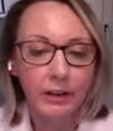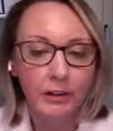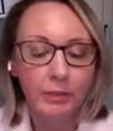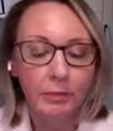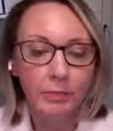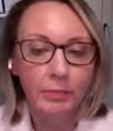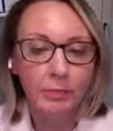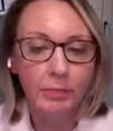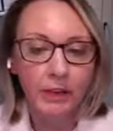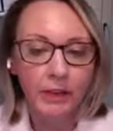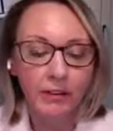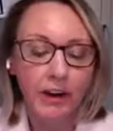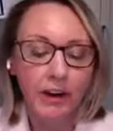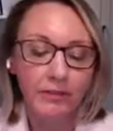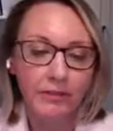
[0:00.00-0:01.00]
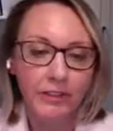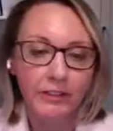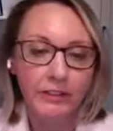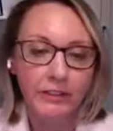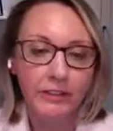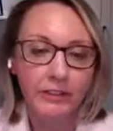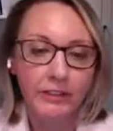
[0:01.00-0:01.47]
there is a
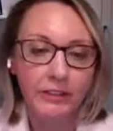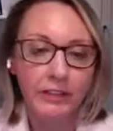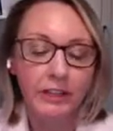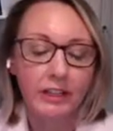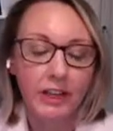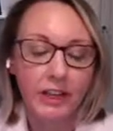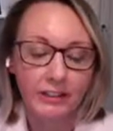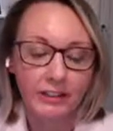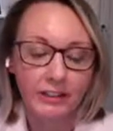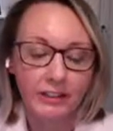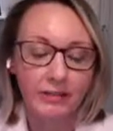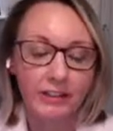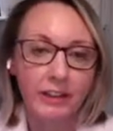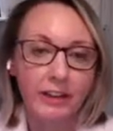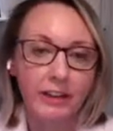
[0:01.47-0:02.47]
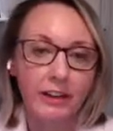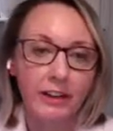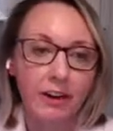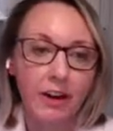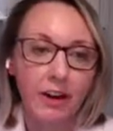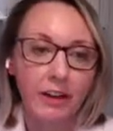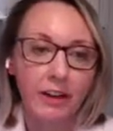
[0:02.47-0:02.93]
much bigger emphasis
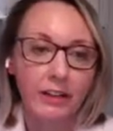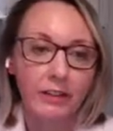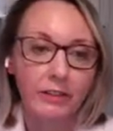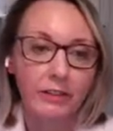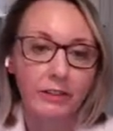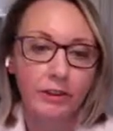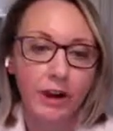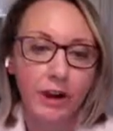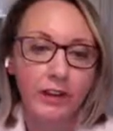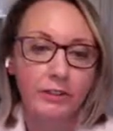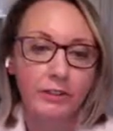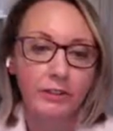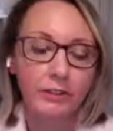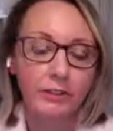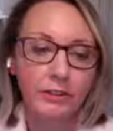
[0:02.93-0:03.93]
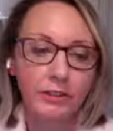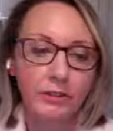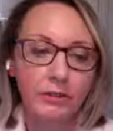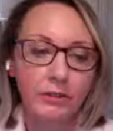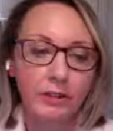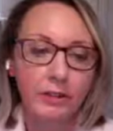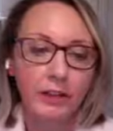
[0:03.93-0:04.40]
collectively on
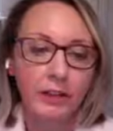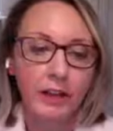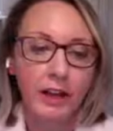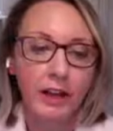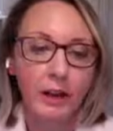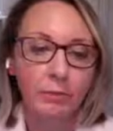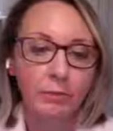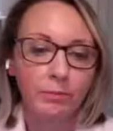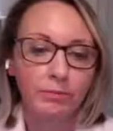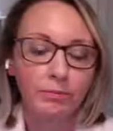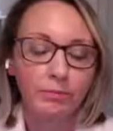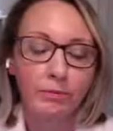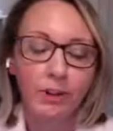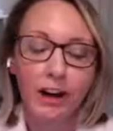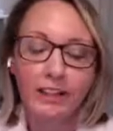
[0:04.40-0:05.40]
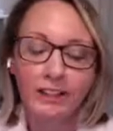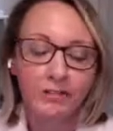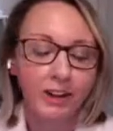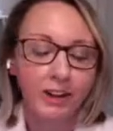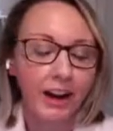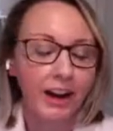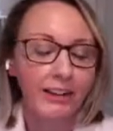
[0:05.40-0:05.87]
us trying to
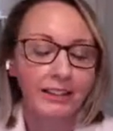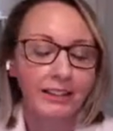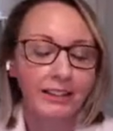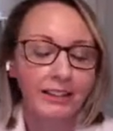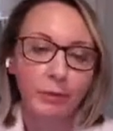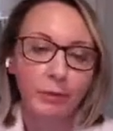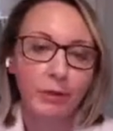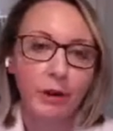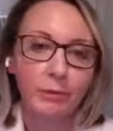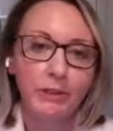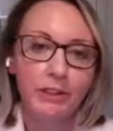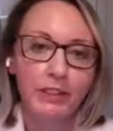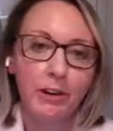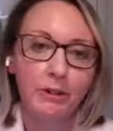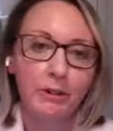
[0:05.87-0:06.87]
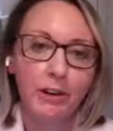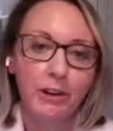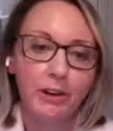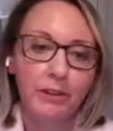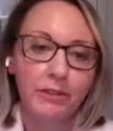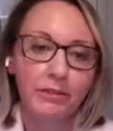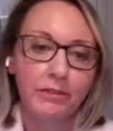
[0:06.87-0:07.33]
rectify some
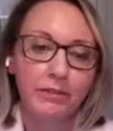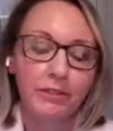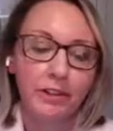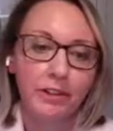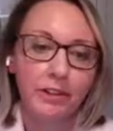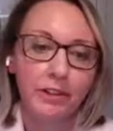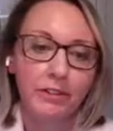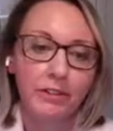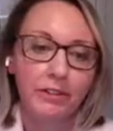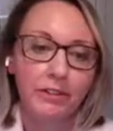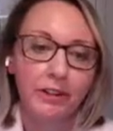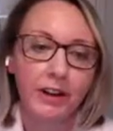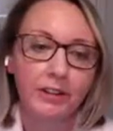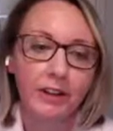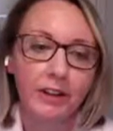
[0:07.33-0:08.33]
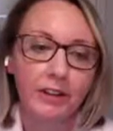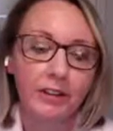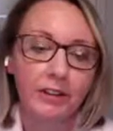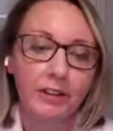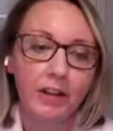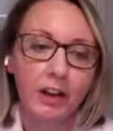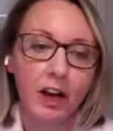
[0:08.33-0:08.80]
of the problems that were,
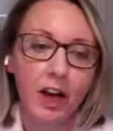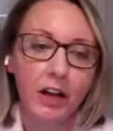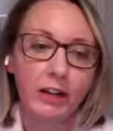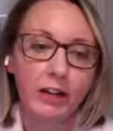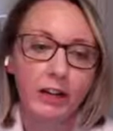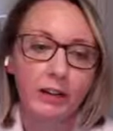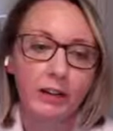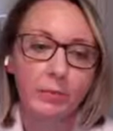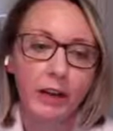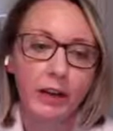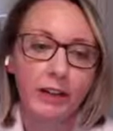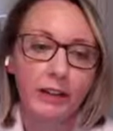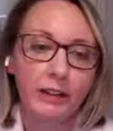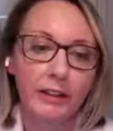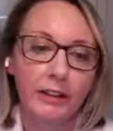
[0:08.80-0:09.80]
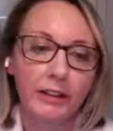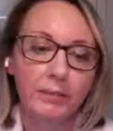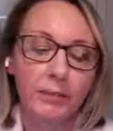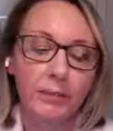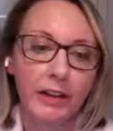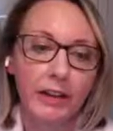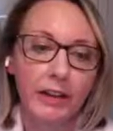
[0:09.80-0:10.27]
evident early on,
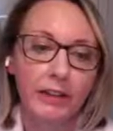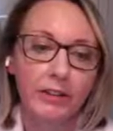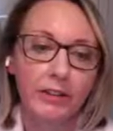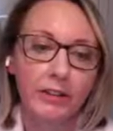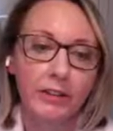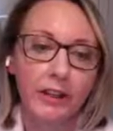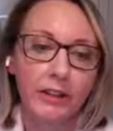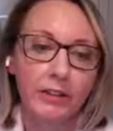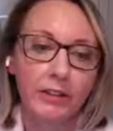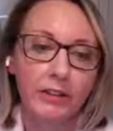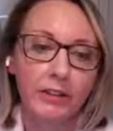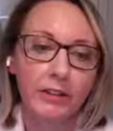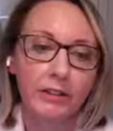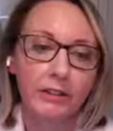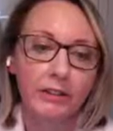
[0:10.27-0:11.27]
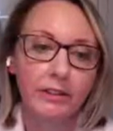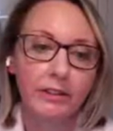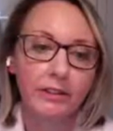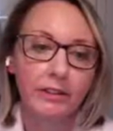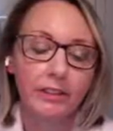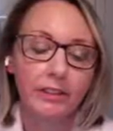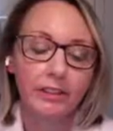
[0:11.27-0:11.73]
and making it
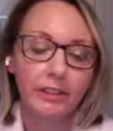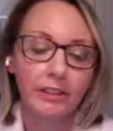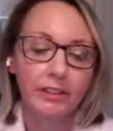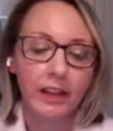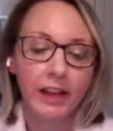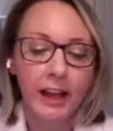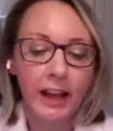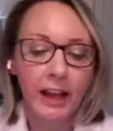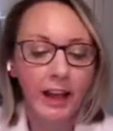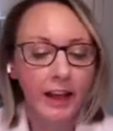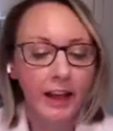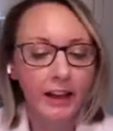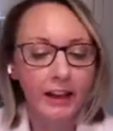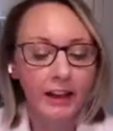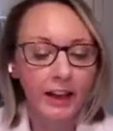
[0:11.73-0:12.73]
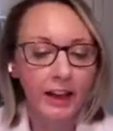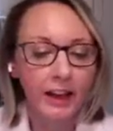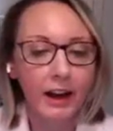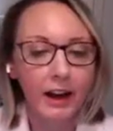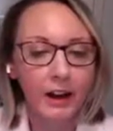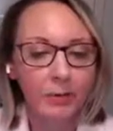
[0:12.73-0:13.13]
so that the services